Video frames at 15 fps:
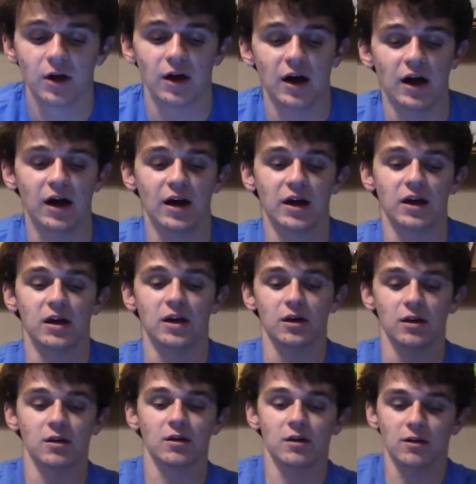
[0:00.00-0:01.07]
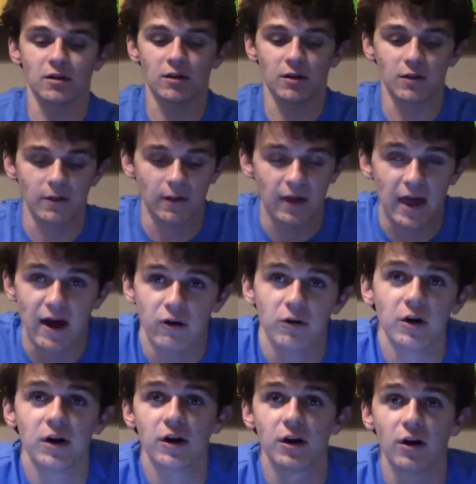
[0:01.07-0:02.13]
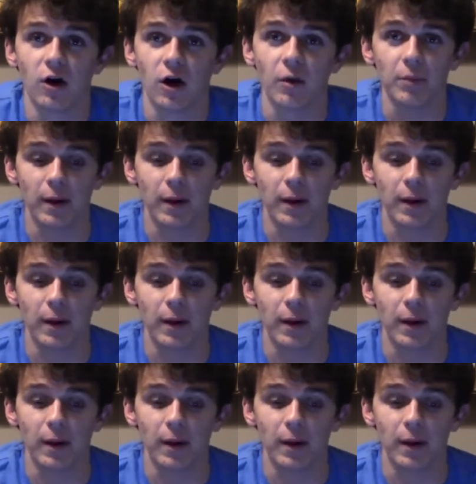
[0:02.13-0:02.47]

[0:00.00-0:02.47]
I counted it up.